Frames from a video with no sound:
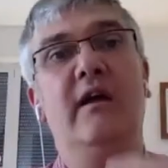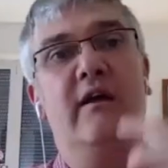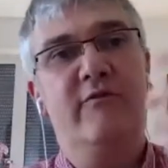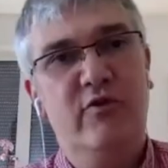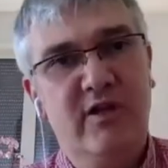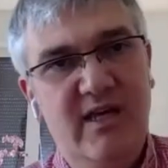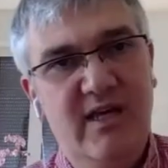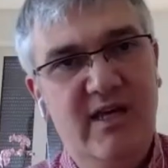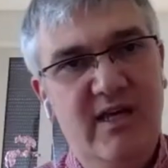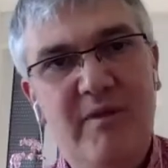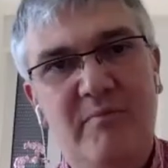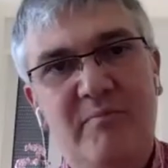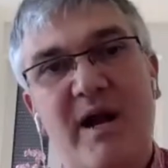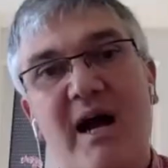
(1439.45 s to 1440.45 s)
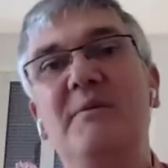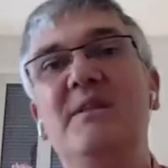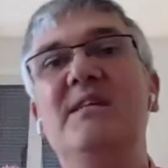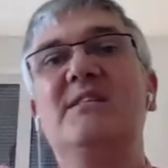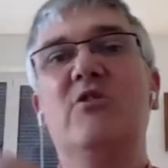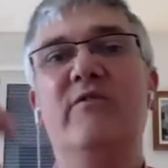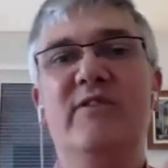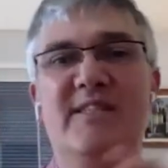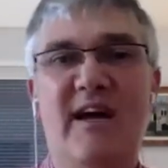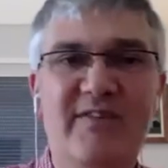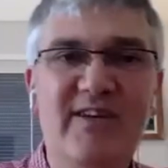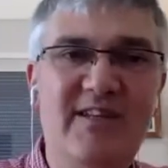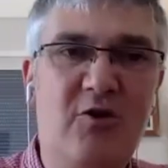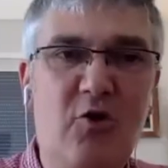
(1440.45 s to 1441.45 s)
for the incumbent prime minister,
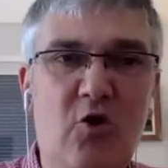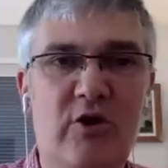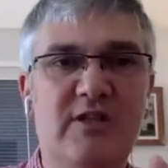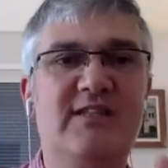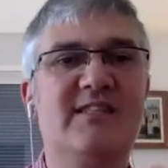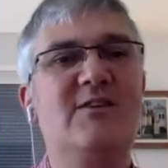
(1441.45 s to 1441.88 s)
vis-a-vis the courts.